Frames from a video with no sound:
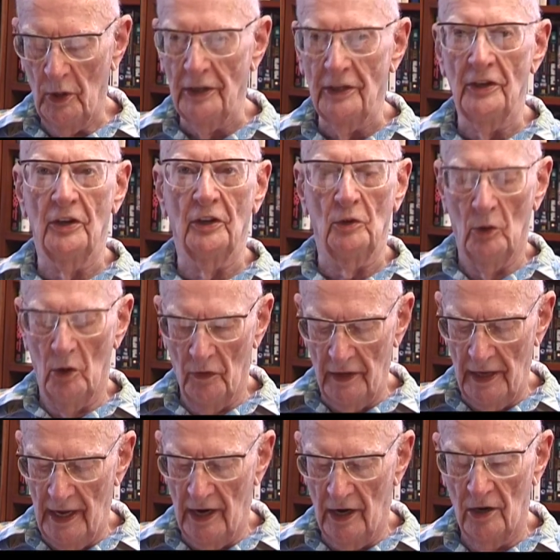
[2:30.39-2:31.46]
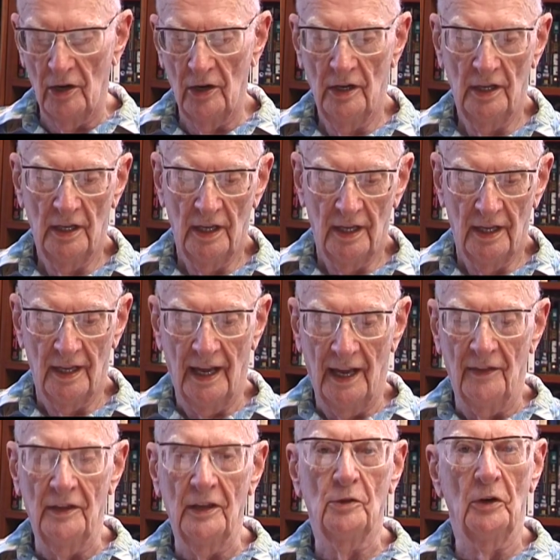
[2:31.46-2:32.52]
waiting to go on the air
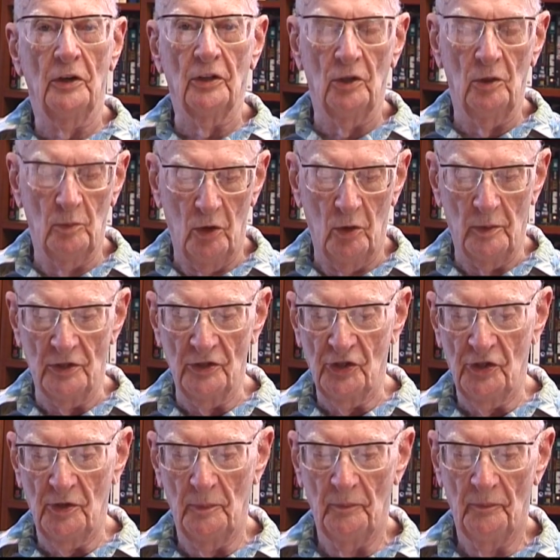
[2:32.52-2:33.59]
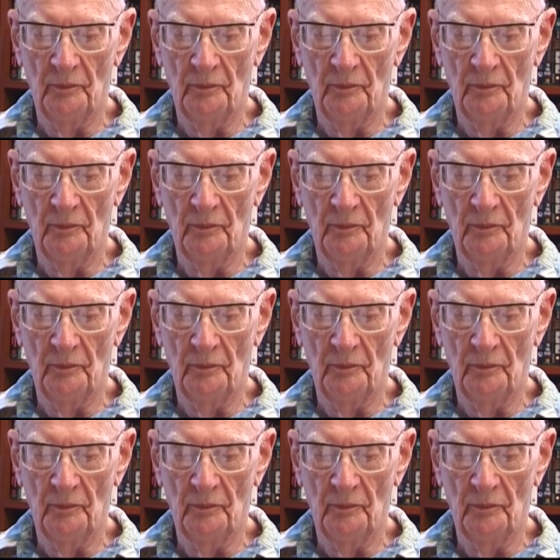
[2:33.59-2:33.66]
at the critical moments.